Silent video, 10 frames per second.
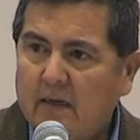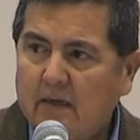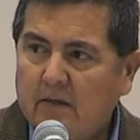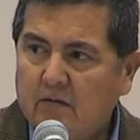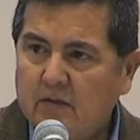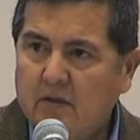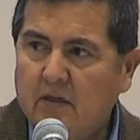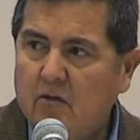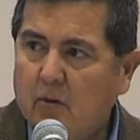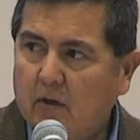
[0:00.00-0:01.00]
using the
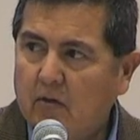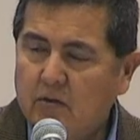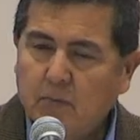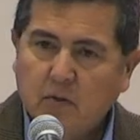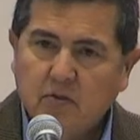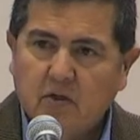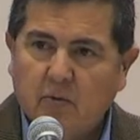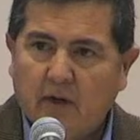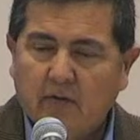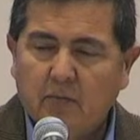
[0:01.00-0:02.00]
QR codes posted
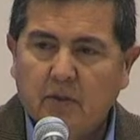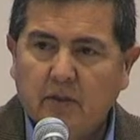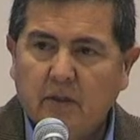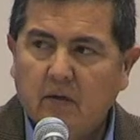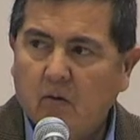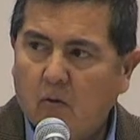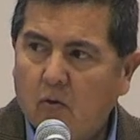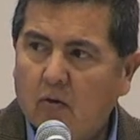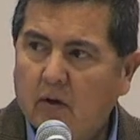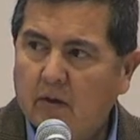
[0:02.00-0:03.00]
around the building
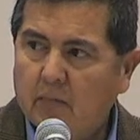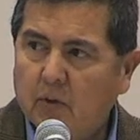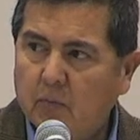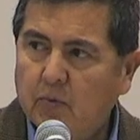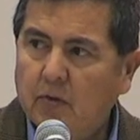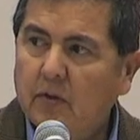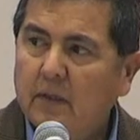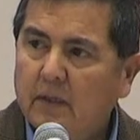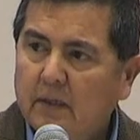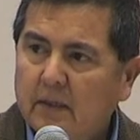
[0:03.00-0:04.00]
or on the purple
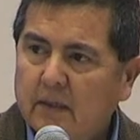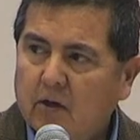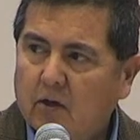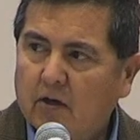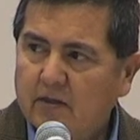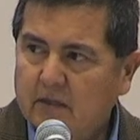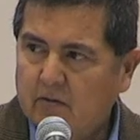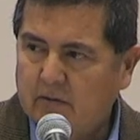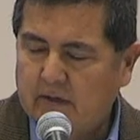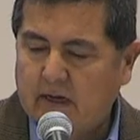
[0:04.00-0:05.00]
cards that
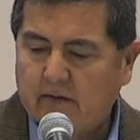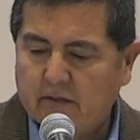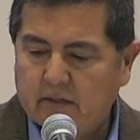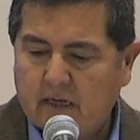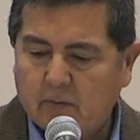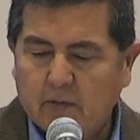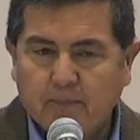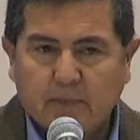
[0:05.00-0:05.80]
are down at the table.